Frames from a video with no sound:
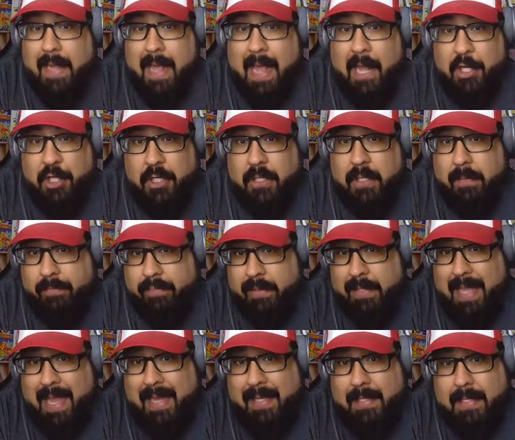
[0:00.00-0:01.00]
actually
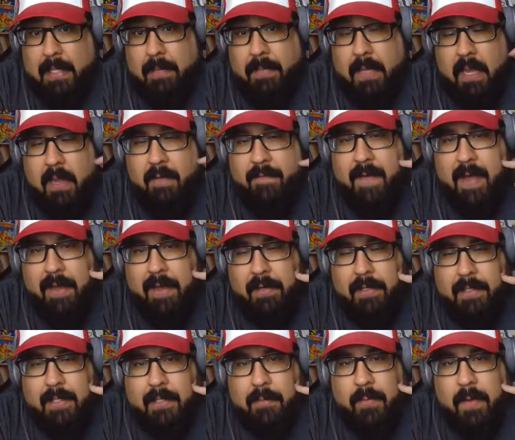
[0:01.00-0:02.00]
play some King of
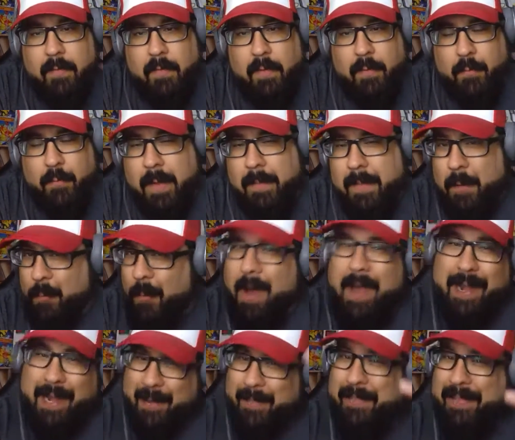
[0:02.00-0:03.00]
Fighters because we've been
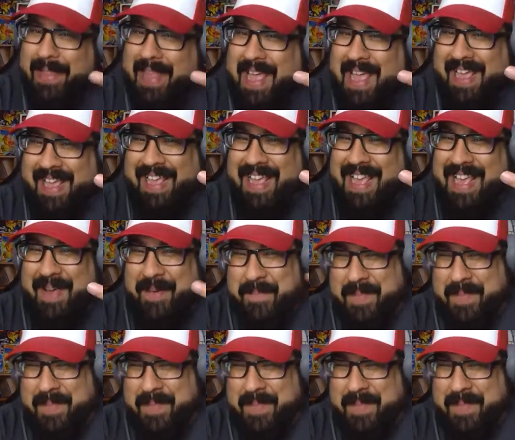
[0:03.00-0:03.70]
wanting to play,